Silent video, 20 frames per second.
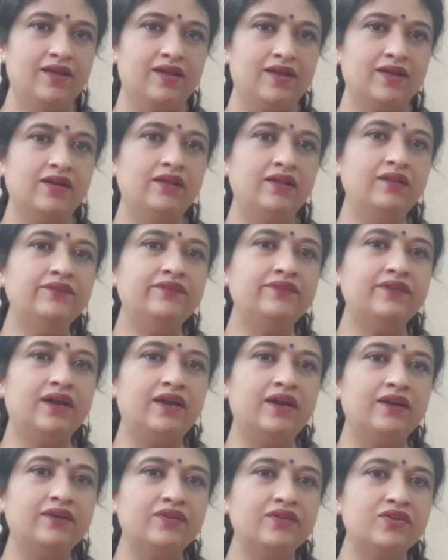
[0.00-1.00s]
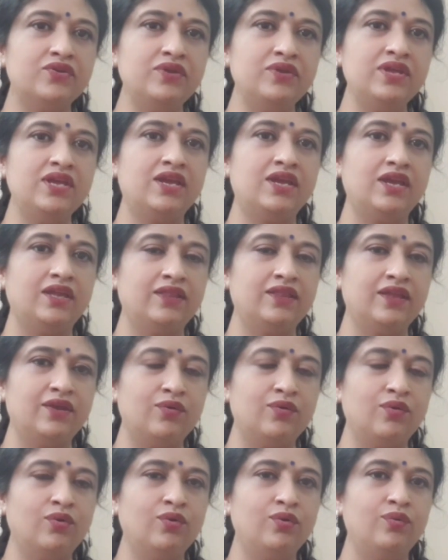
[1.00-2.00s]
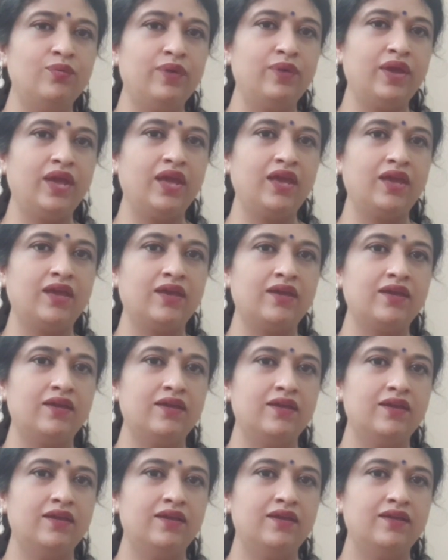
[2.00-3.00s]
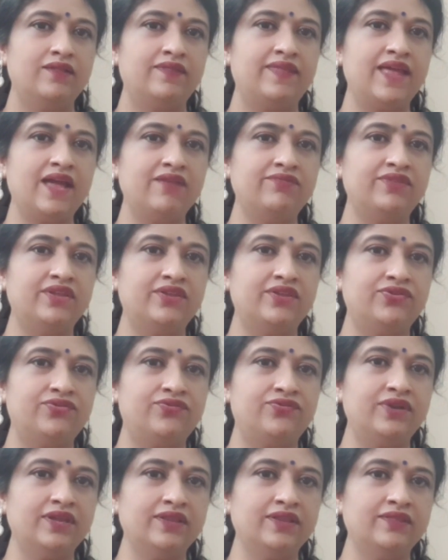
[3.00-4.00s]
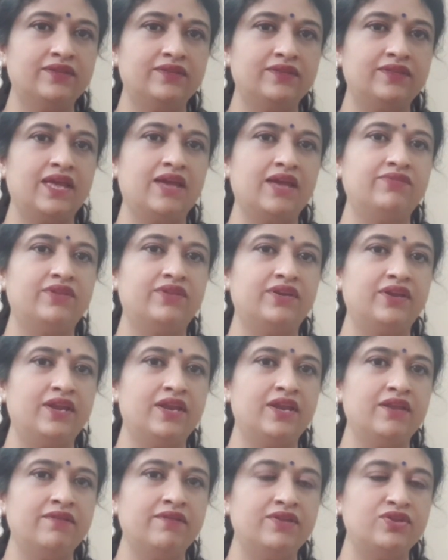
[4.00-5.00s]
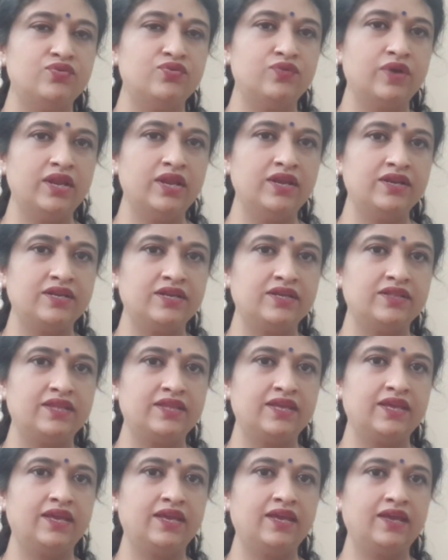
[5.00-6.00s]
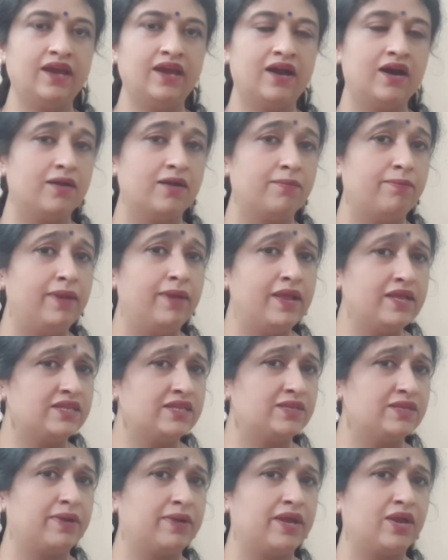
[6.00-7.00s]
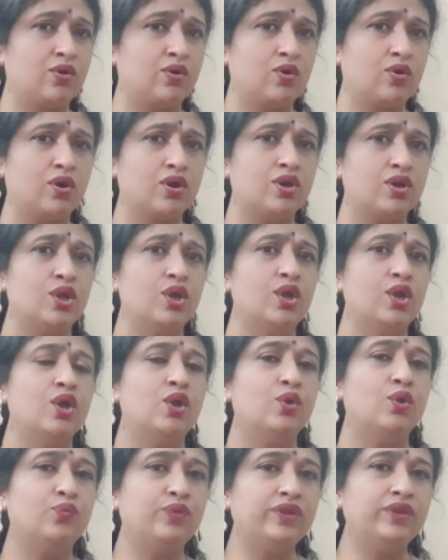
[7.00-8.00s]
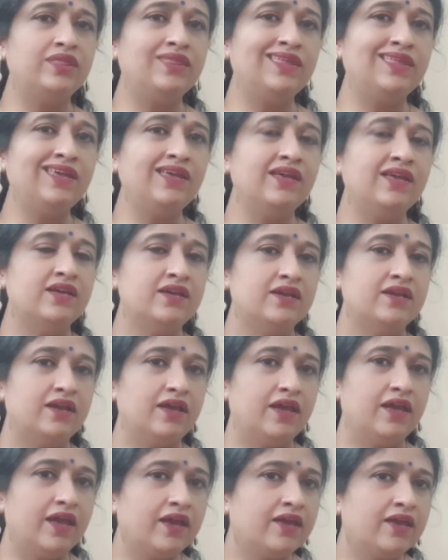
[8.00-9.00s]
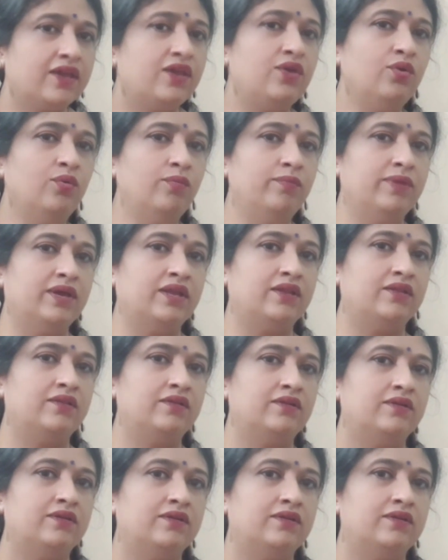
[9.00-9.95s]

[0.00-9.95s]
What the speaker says: Girls are unique in their own way. They have their strength, they have their individuality, they are blessed by God with the acumen